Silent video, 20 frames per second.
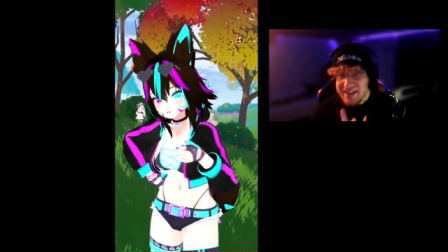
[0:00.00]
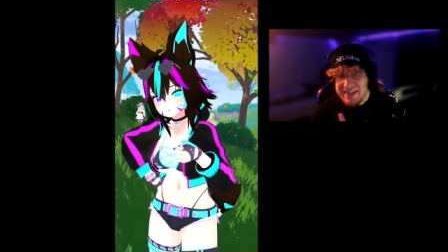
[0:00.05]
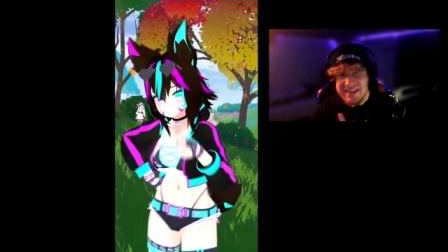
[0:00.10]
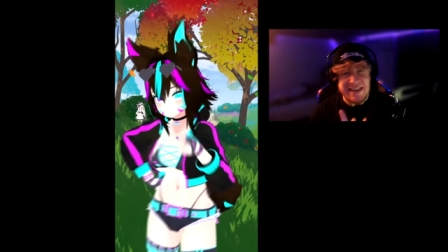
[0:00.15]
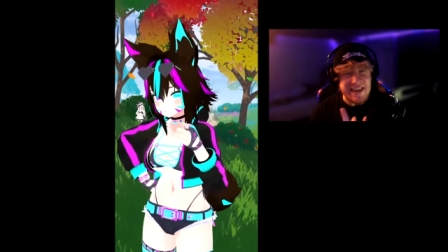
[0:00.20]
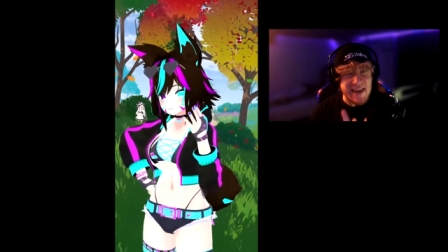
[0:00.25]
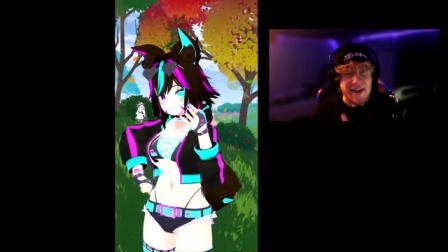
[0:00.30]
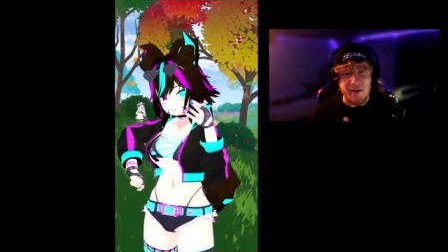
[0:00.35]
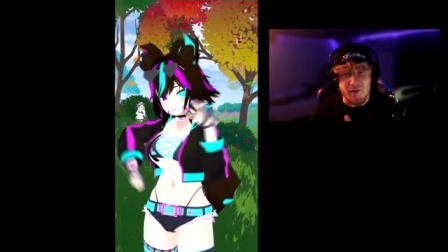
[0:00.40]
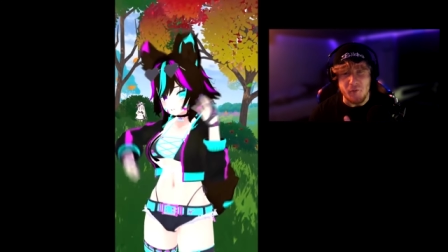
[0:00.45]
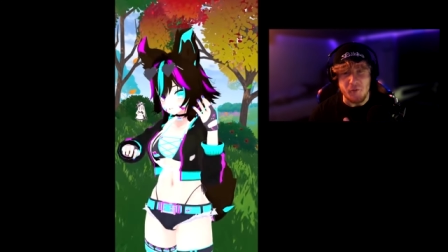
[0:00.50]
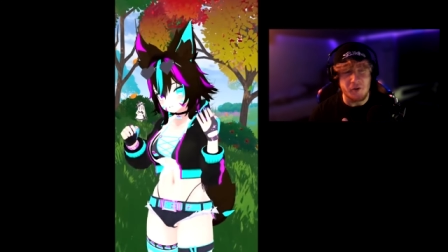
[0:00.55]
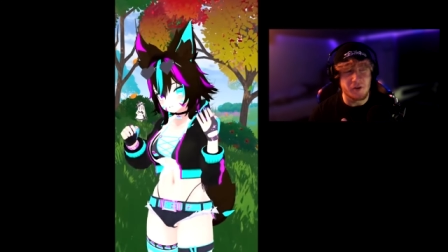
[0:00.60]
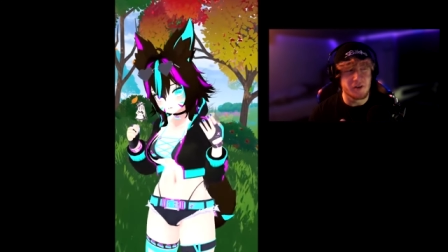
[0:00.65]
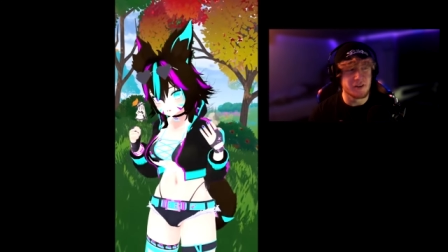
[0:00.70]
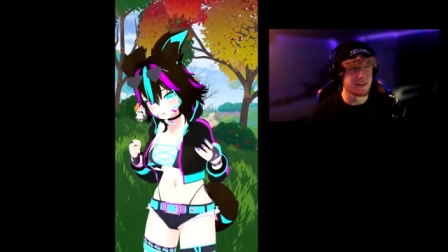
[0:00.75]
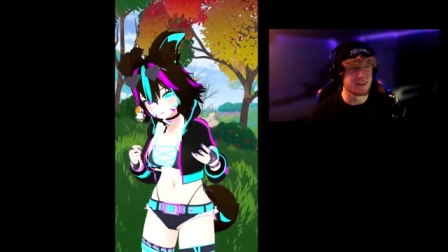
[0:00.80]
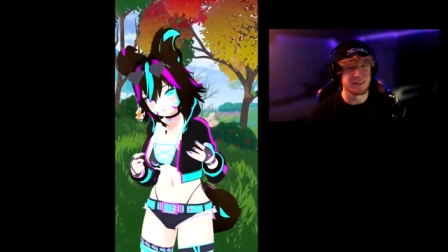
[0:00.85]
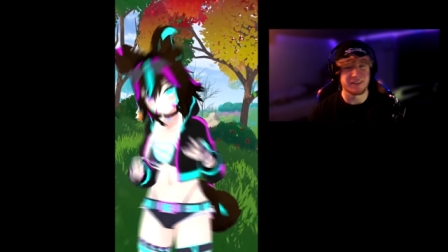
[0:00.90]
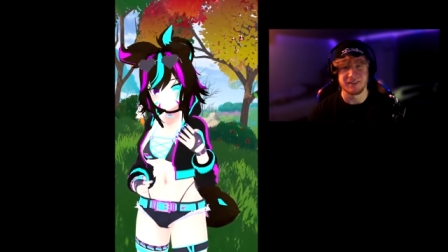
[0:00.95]
Fuck Cal, you.
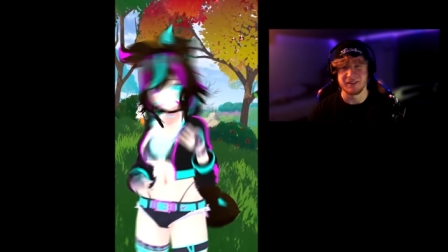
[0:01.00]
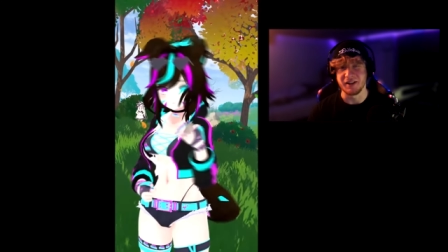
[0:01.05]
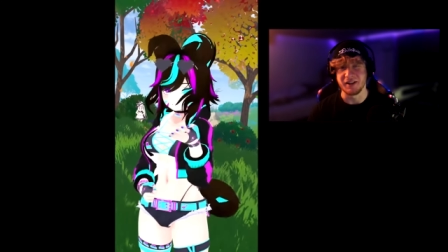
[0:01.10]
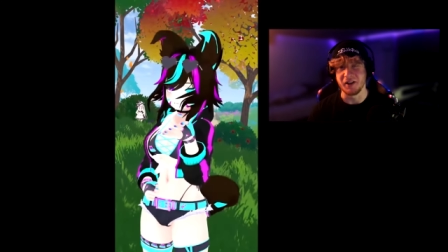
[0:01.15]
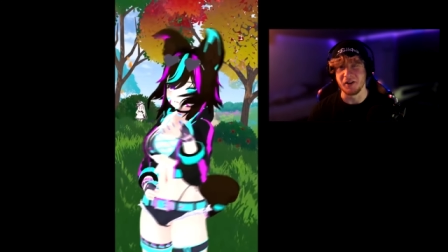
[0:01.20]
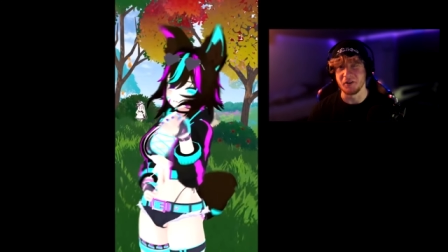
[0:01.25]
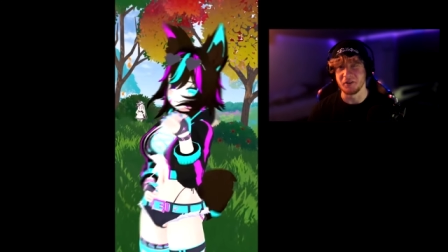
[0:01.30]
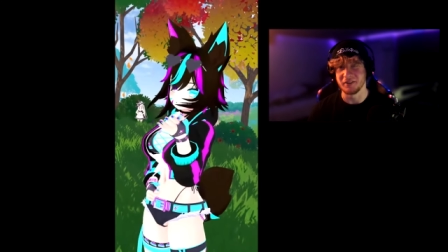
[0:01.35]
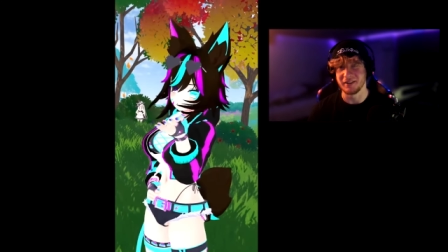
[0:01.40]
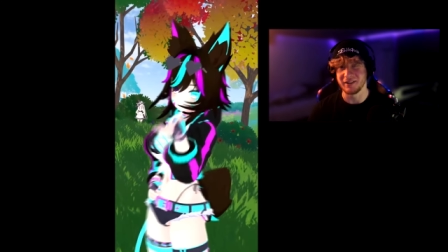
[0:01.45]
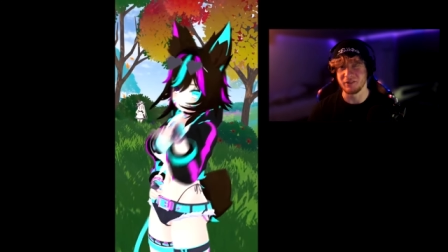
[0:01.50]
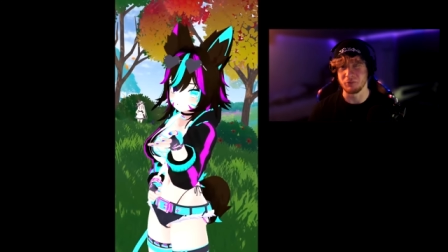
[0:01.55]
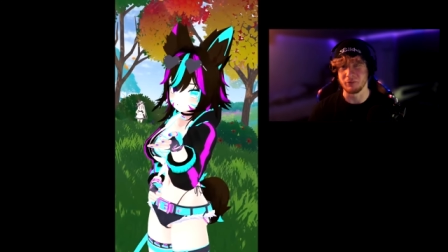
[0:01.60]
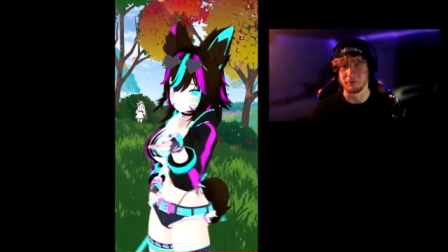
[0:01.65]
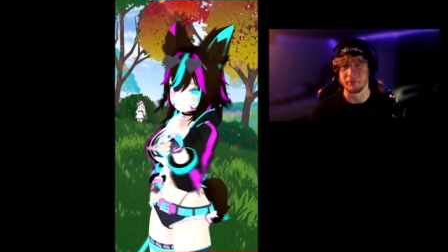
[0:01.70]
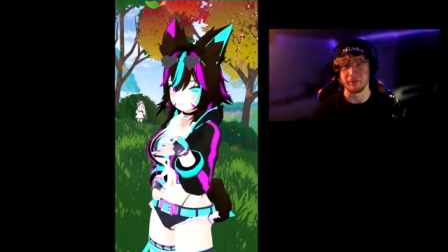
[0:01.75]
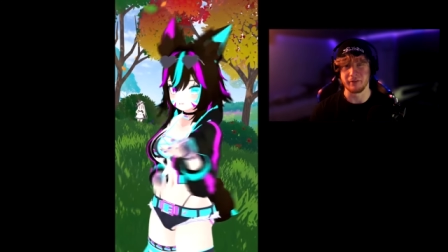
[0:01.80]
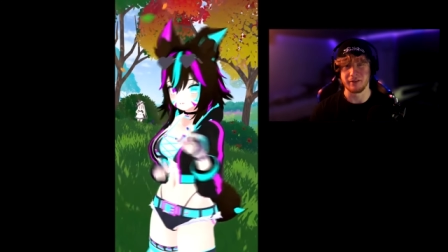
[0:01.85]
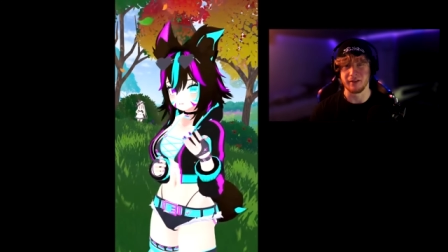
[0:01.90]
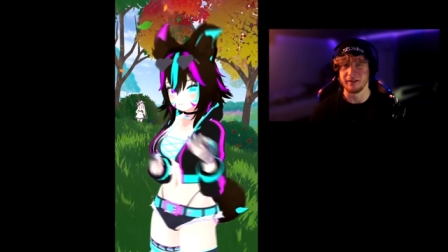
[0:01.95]
But I was you the know, one sent by
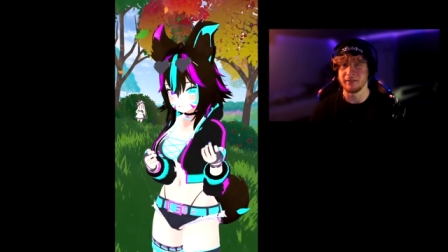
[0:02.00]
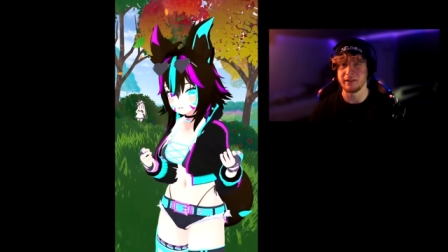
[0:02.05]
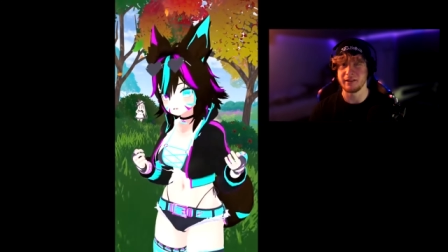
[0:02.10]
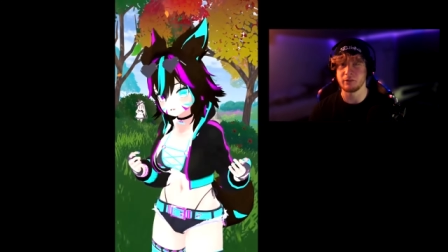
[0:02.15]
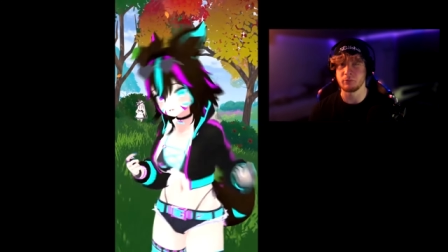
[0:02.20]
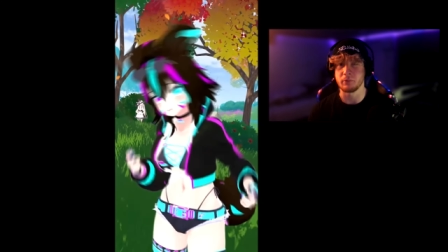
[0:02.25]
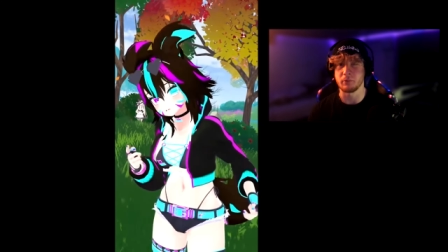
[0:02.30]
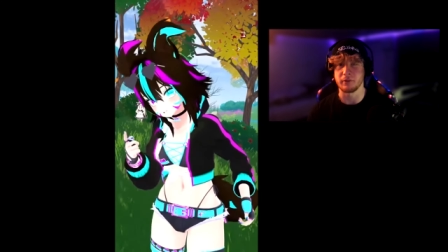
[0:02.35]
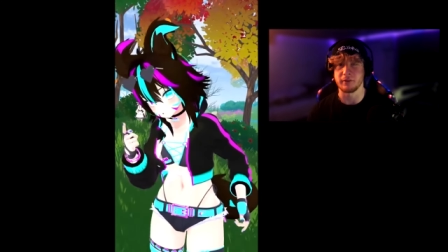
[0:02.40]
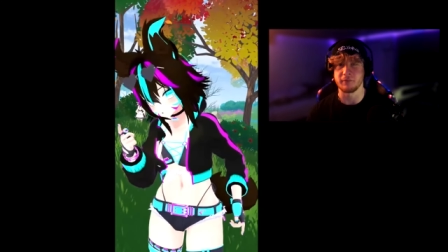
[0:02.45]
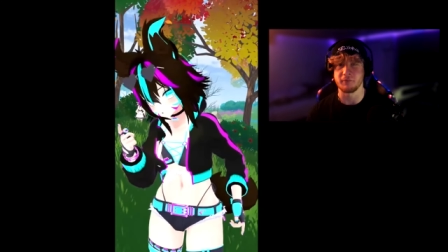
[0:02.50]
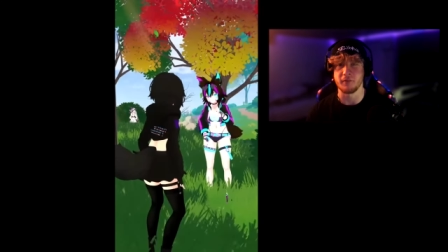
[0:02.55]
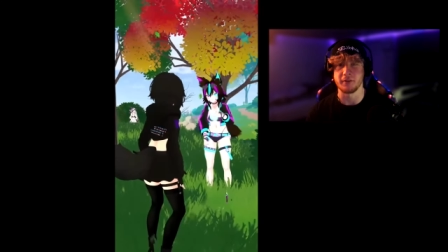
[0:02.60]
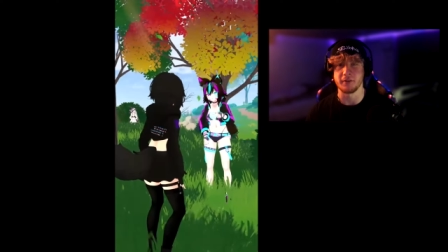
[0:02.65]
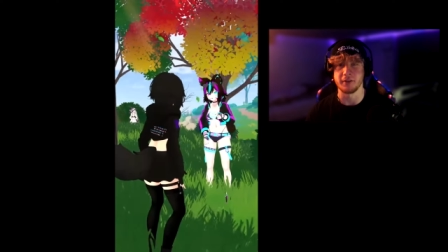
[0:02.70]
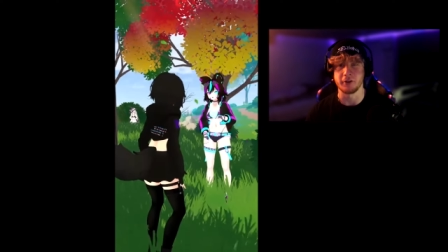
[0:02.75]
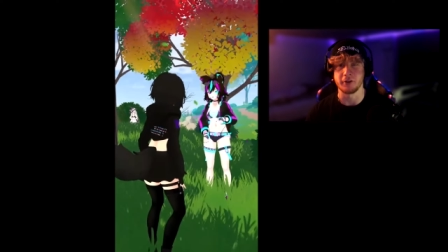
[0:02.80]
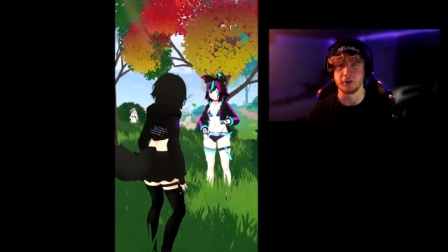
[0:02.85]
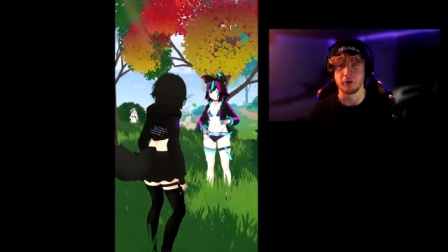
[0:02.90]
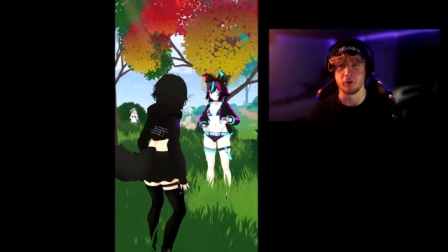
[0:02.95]
was, customer service to try and
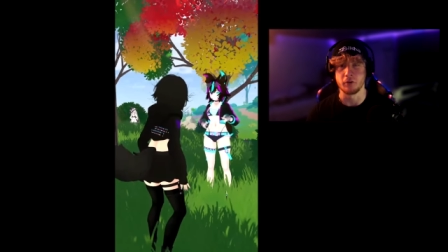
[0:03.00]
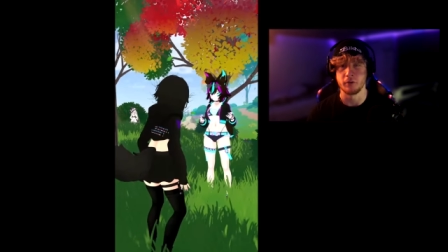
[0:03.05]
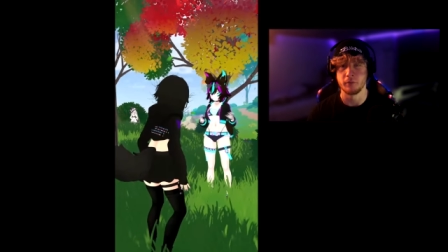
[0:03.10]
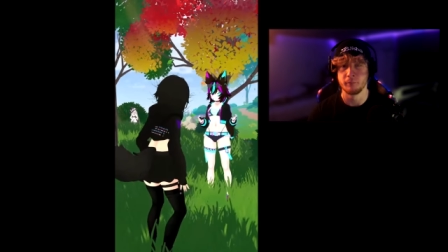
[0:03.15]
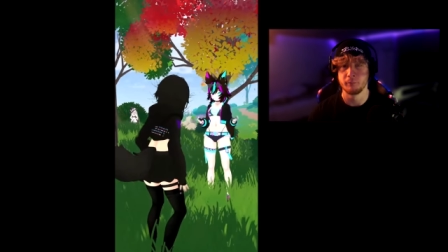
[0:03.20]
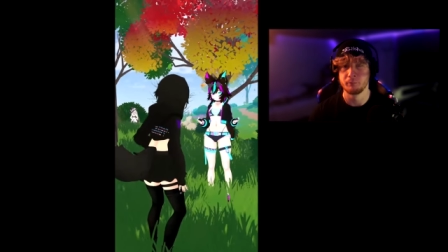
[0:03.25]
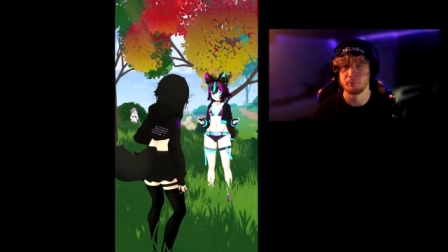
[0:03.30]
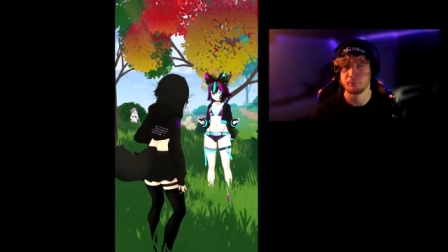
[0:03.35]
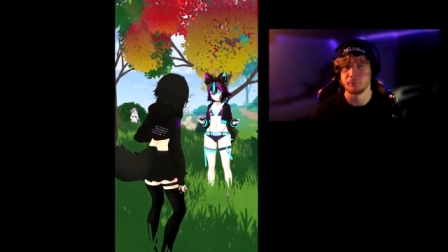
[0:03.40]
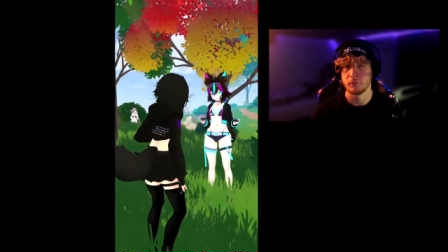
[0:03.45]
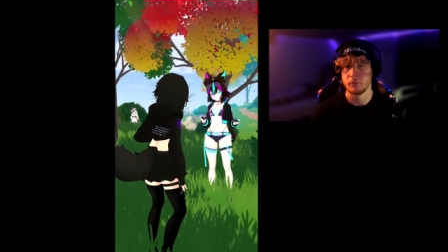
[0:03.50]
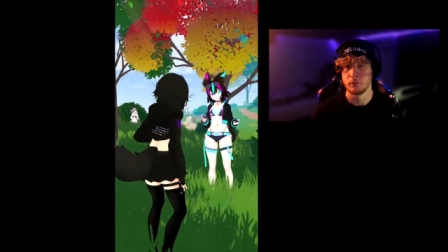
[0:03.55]
convince do. you